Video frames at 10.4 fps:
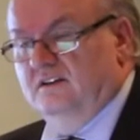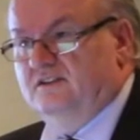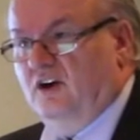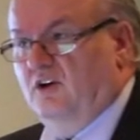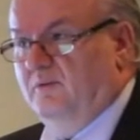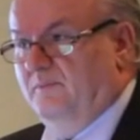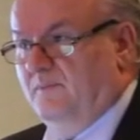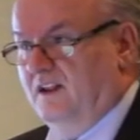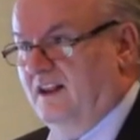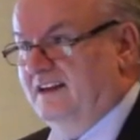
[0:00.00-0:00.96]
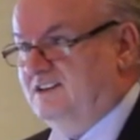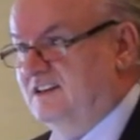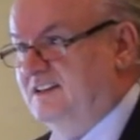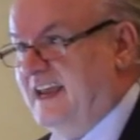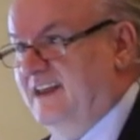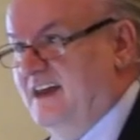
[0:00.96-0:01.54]
So let's
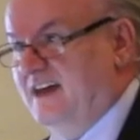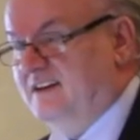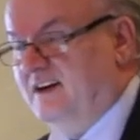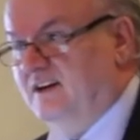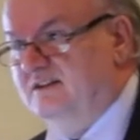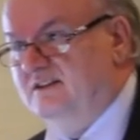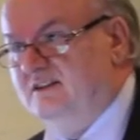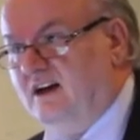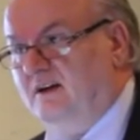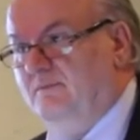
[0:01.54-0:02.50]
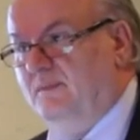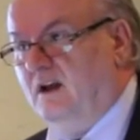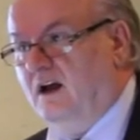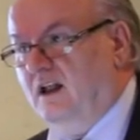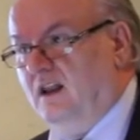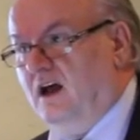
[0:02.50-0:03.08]
just say that there's
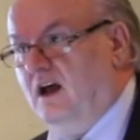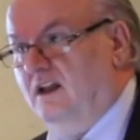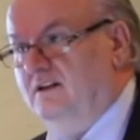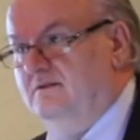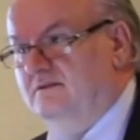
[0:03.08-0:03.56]
a